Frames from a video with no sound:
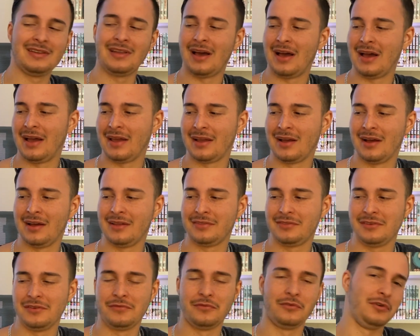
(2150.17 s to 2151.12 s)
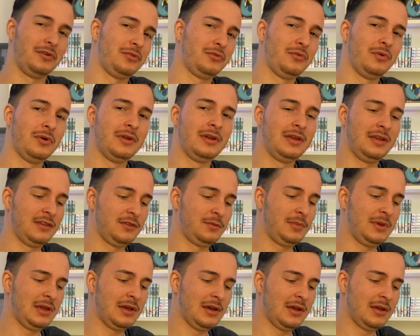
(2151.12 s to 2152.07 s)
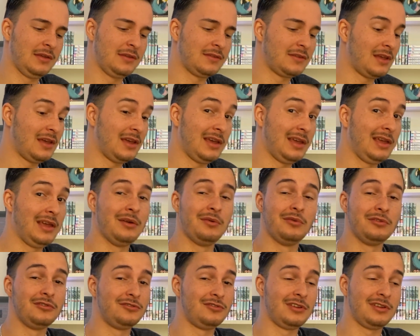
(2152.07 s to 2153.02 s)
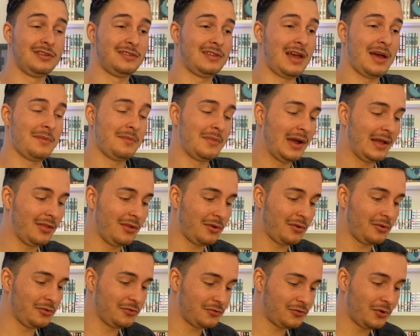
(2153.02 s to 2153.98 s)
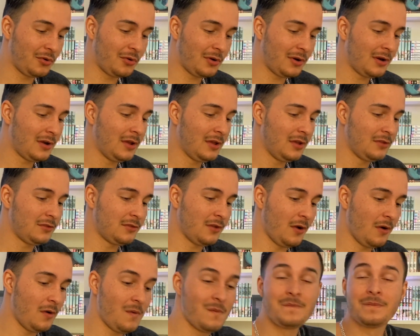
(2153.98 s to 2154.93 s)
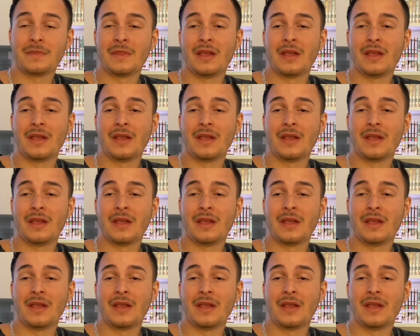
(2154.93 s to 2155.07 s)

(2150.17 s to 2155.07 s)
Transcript: I got the 4th one is because it was just at my local store, so